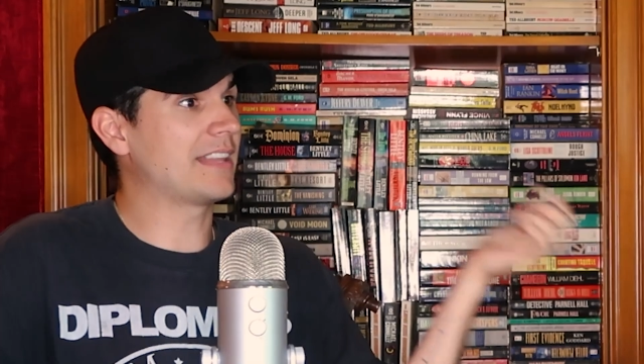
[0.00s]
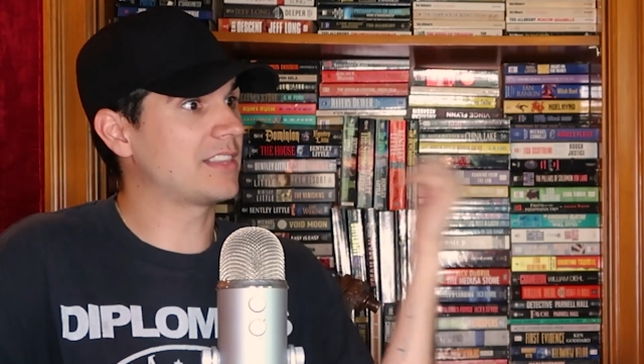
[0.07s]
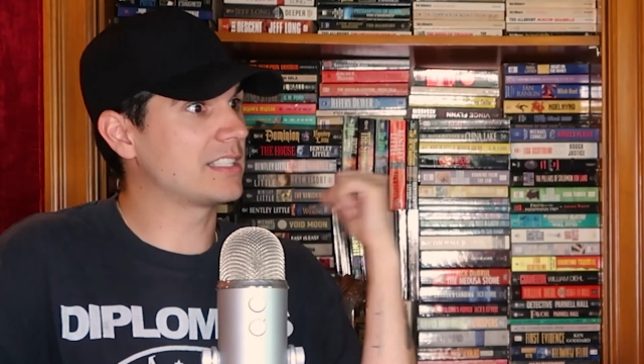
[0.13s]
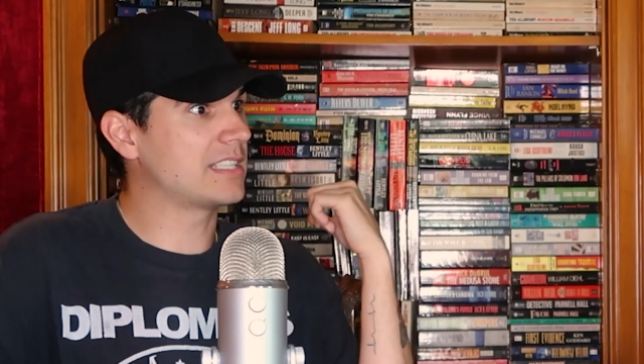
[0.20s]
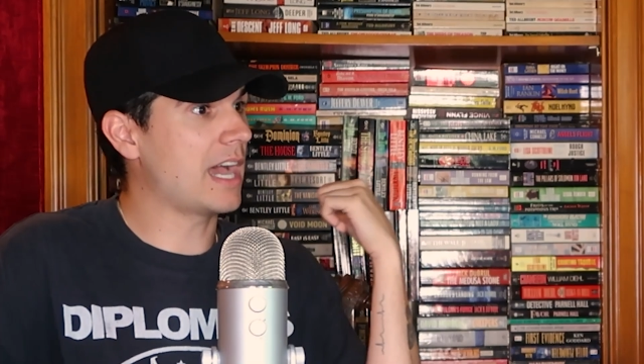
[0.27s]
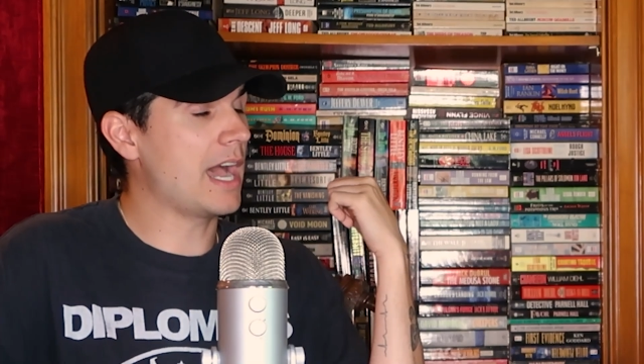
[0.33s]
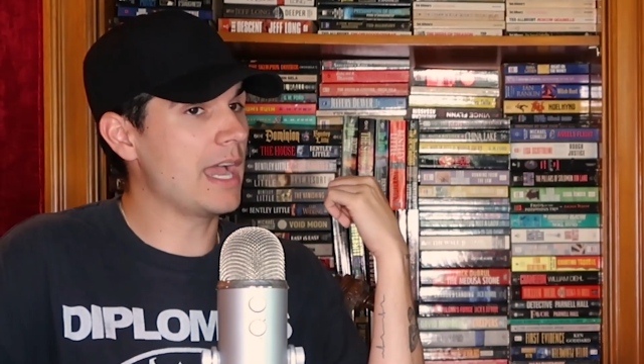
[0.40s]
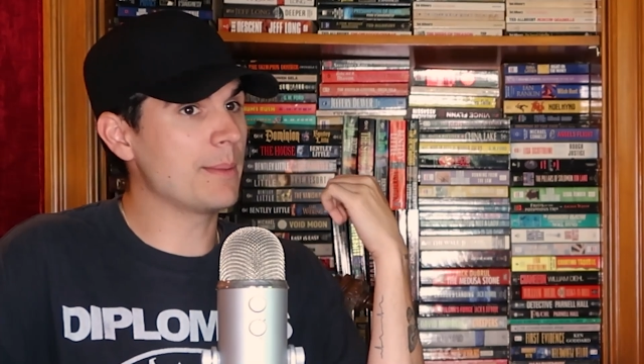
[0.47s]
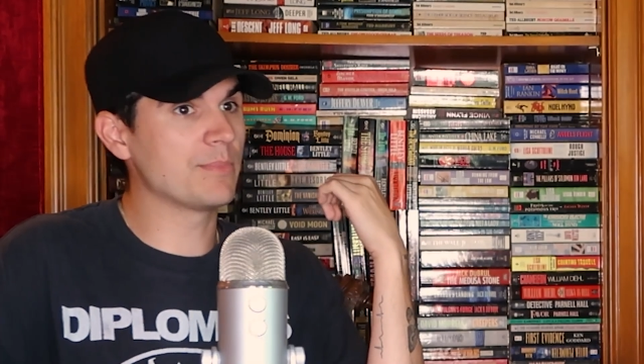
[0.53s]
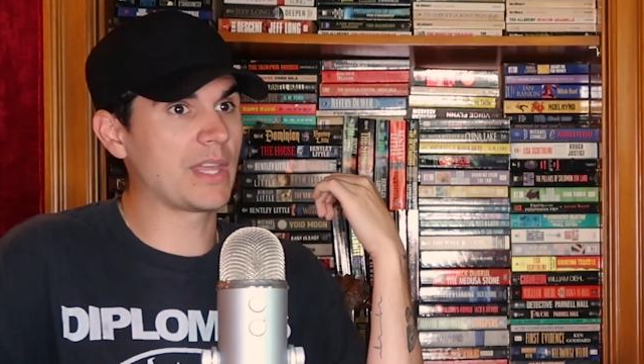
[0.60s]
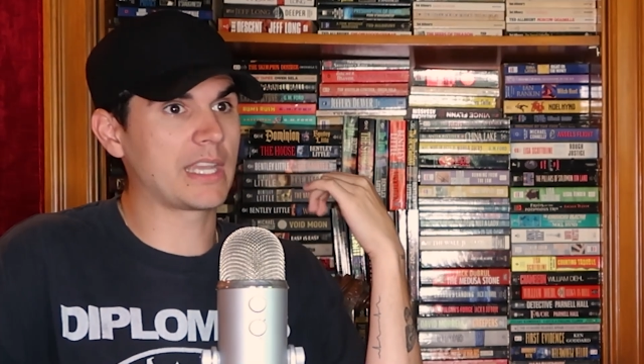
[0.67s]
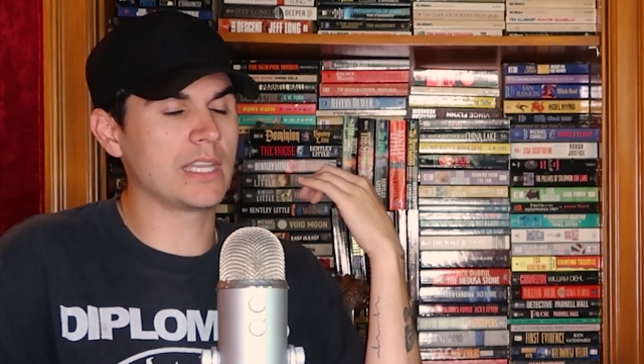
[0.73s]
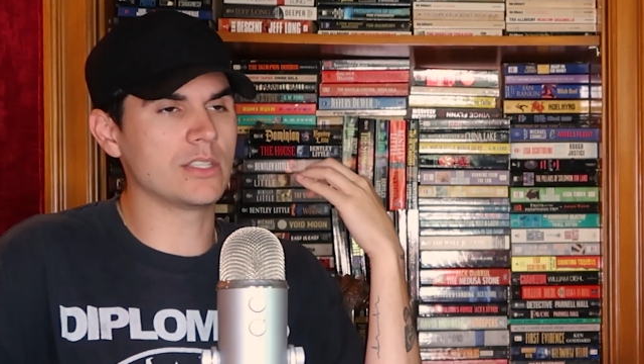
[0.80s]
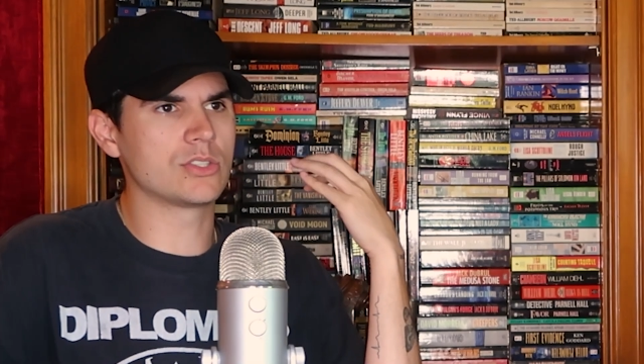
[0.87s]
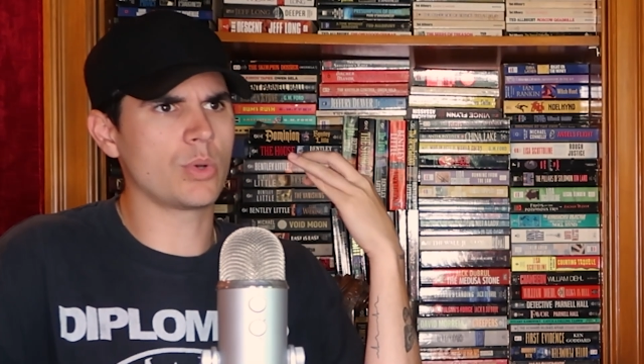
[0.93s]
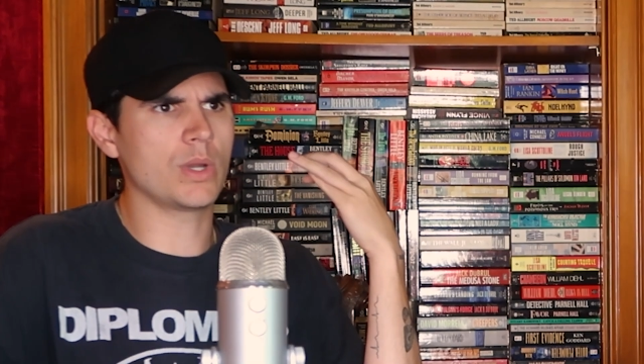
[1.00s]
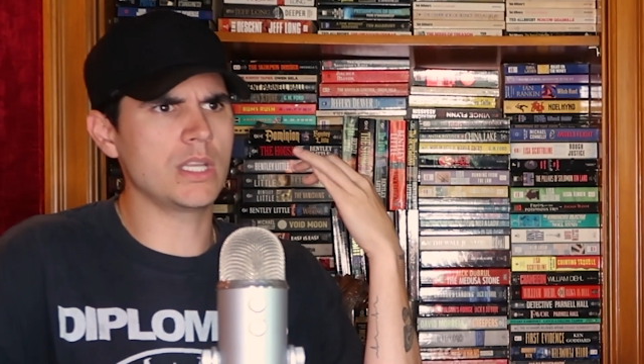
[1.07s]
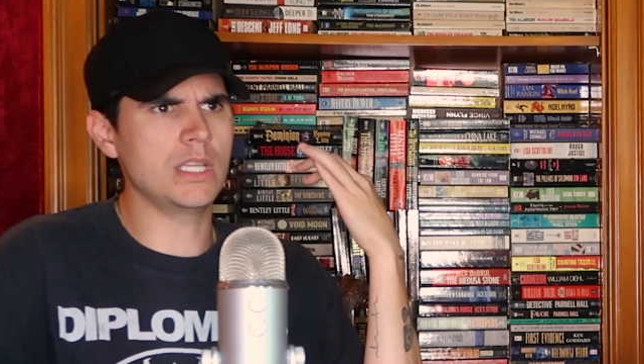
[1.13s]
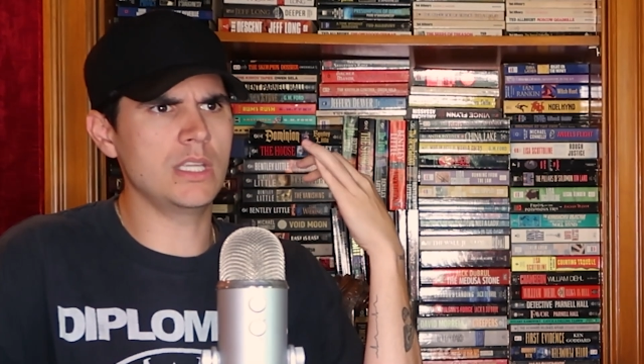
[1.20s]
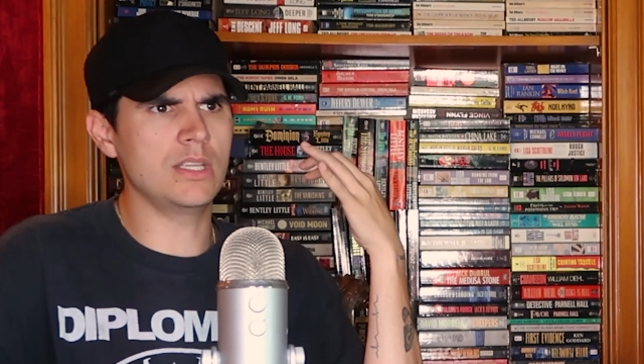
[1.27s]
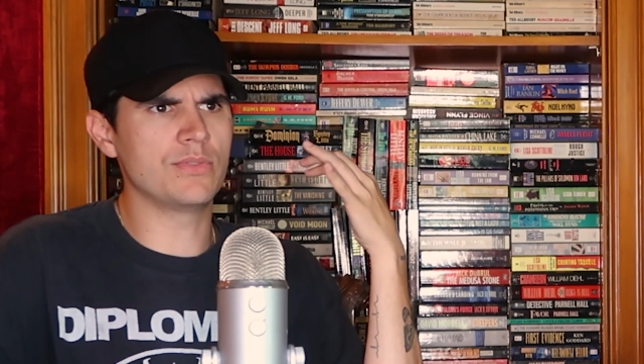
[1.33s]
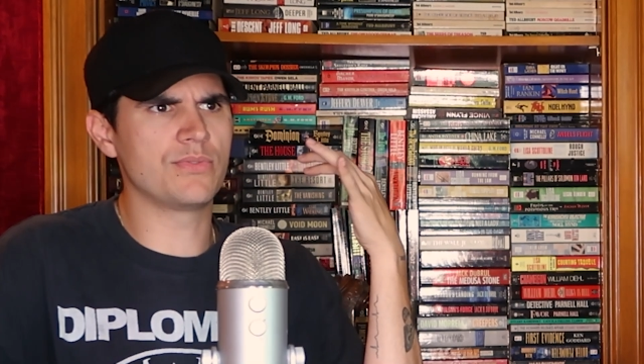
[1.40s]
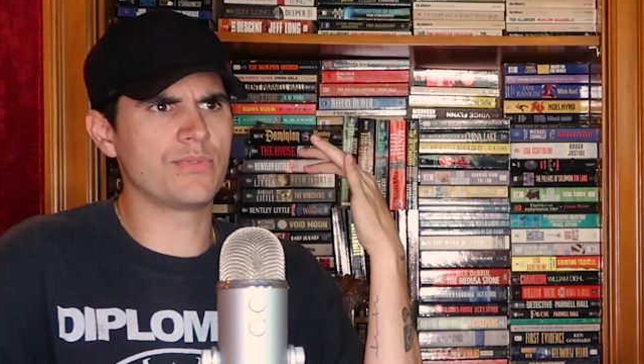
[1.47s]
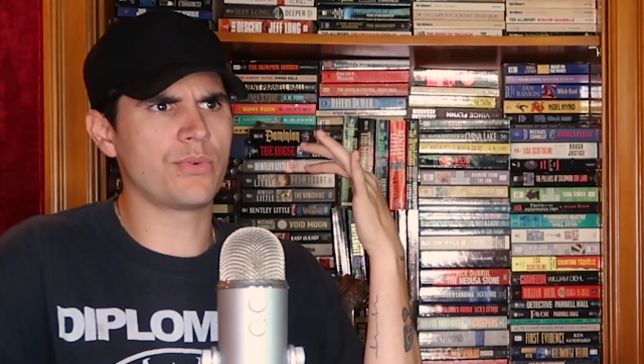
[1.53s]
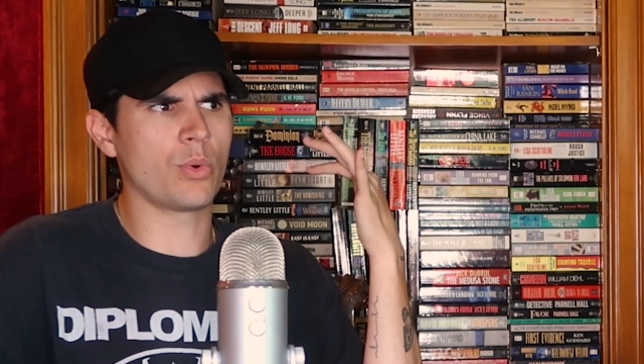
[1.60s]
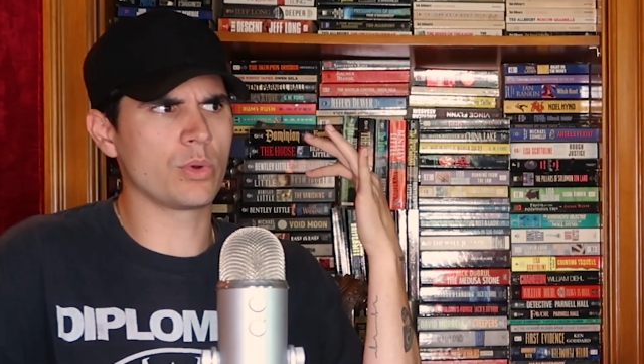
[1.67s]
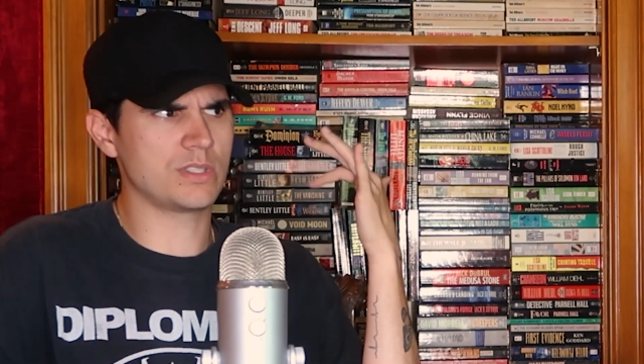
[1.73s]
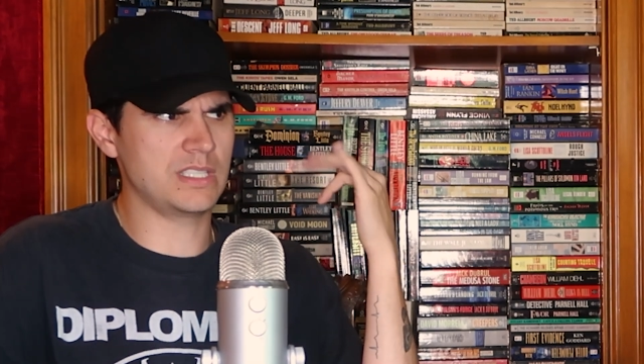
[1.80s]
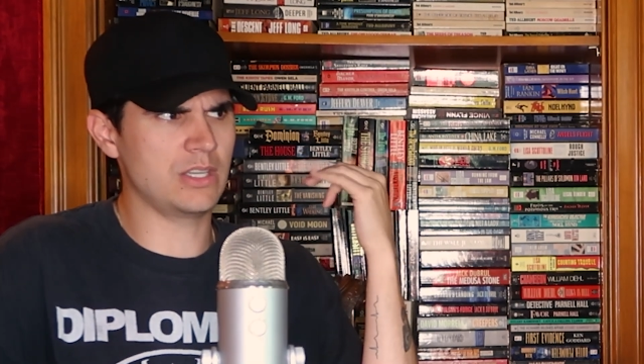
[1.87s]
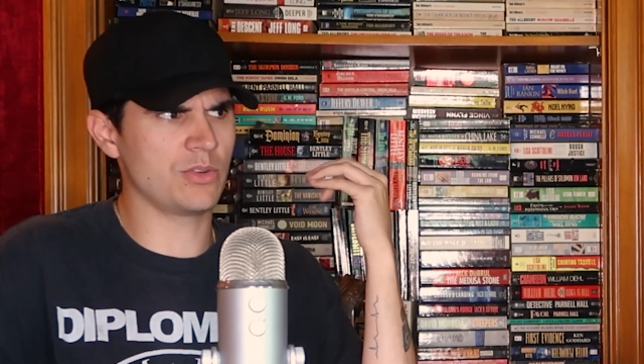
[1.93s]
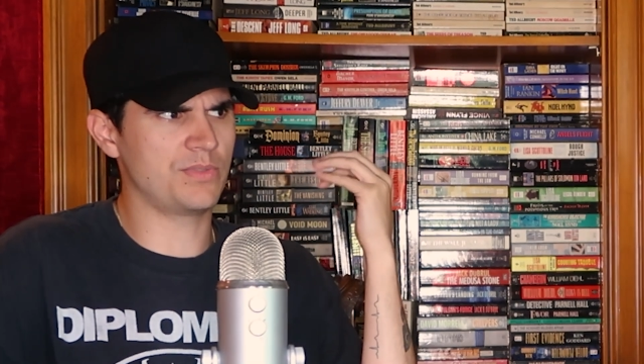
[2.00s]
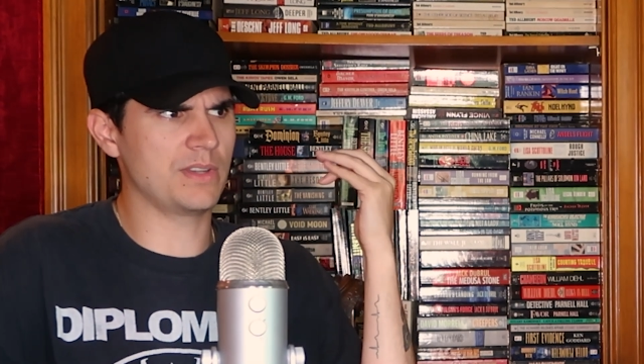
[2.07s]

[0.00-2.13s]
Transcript: At the time, like in 2014